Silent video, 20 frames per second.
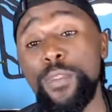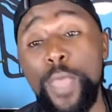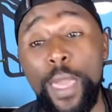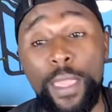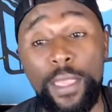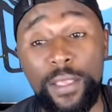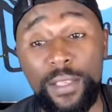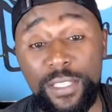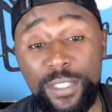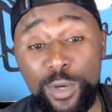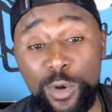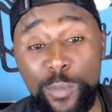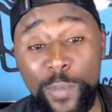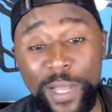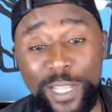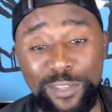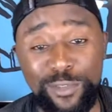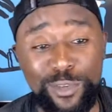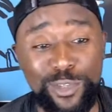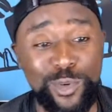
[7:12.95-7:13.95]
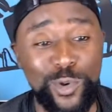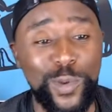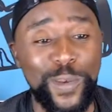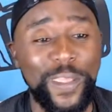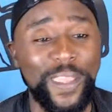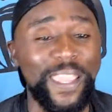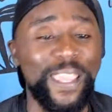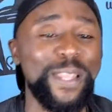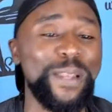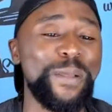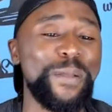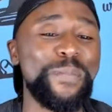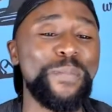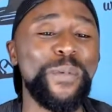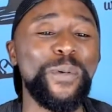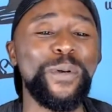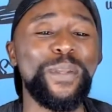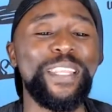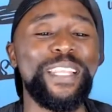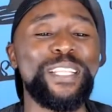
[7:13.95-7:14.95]
Thank you so much for joining in. Good
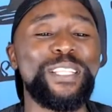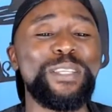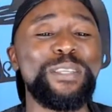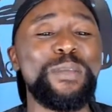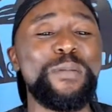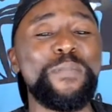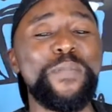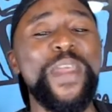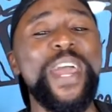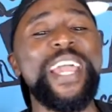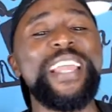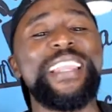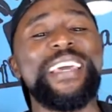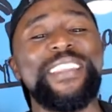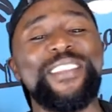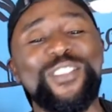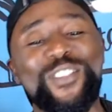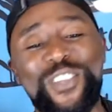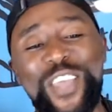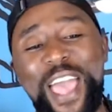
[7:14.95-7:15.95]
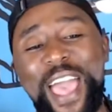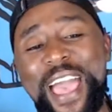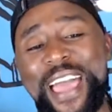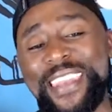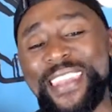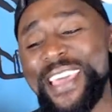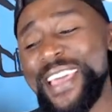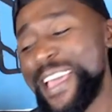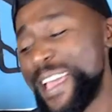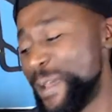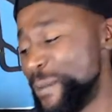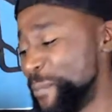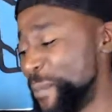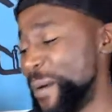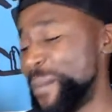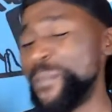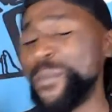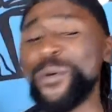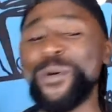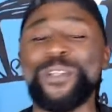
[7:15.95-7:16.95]
morning to you, Braylon, Chad, and
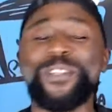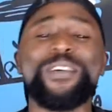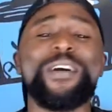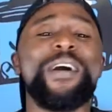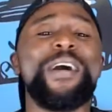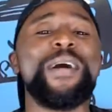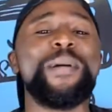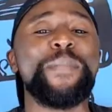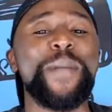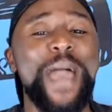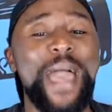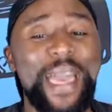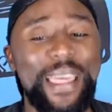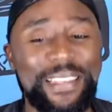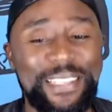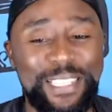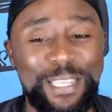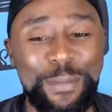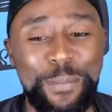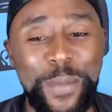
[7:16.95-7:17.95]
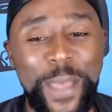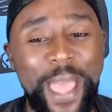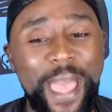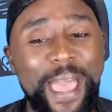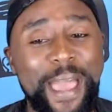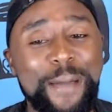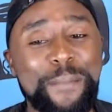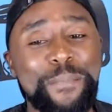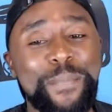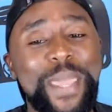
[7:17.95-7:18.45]
one more time, Auntie Pam.